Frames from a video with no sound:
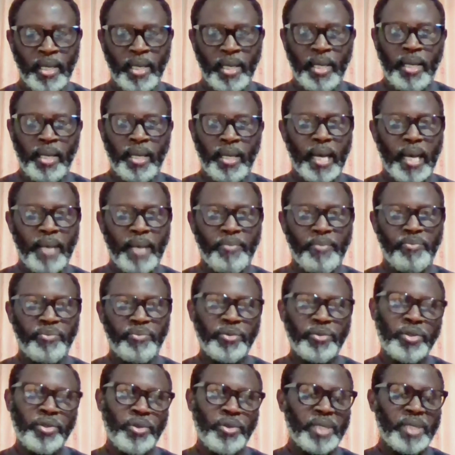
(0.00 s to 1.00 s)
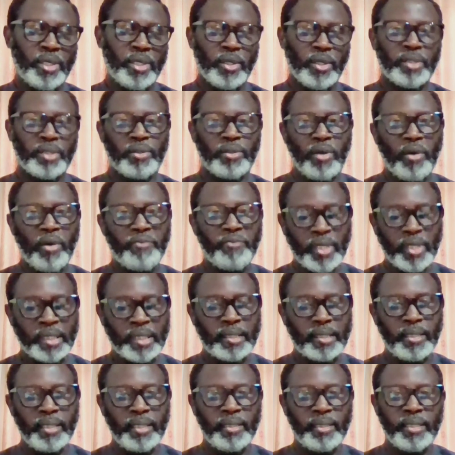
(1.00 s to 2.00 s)
Um, you know, because
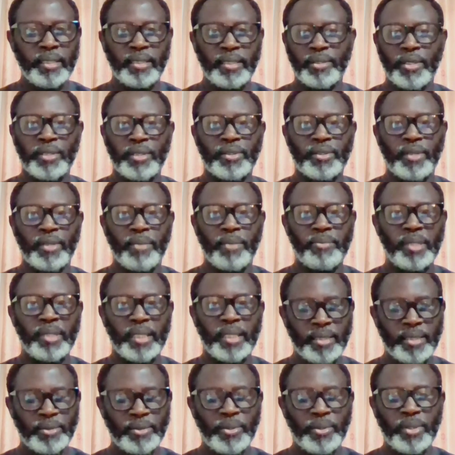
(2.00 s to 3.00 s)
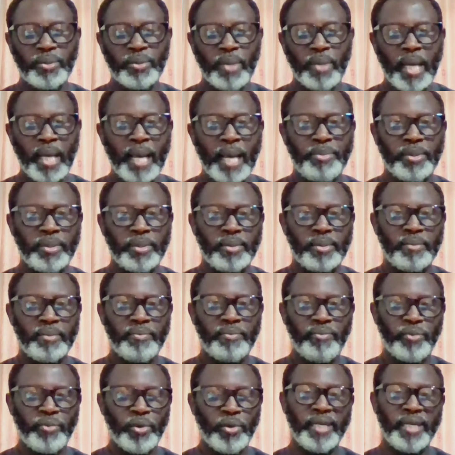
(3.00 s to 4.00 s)
obviously this is not something that is going to
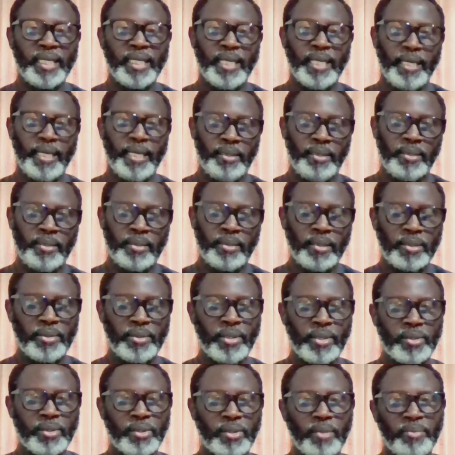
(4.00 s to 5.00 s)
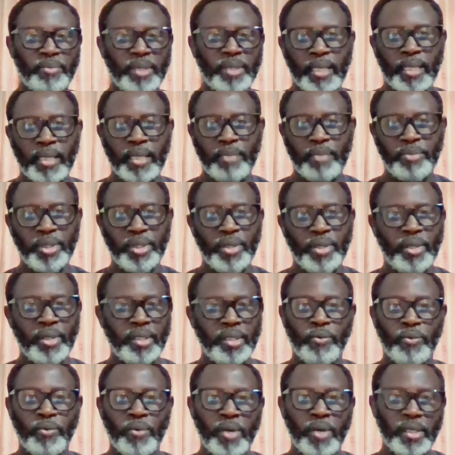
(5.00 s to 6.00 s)
happen overnight. It's not something that can be done
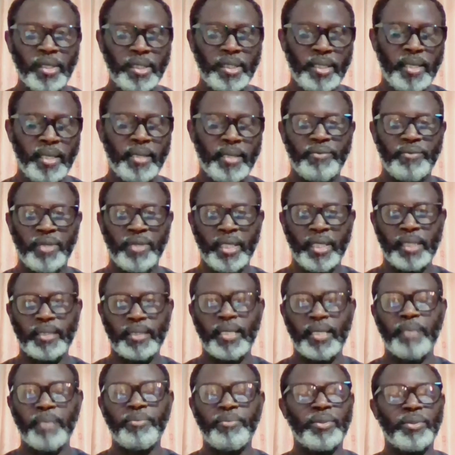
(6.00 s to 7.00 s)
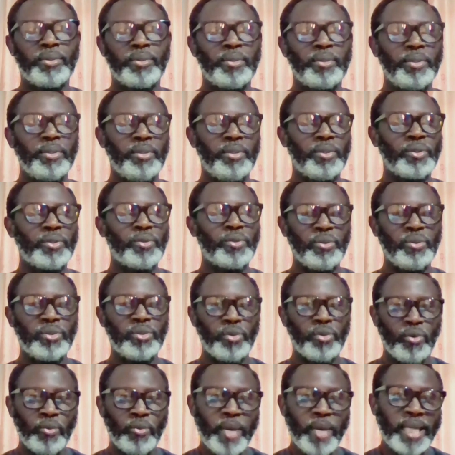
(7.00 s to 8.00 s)
in one year, for example. You know, so
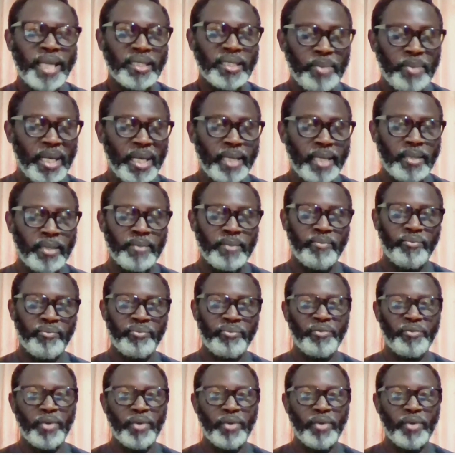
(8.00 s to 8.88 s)
so where's the plan? Hmm. Before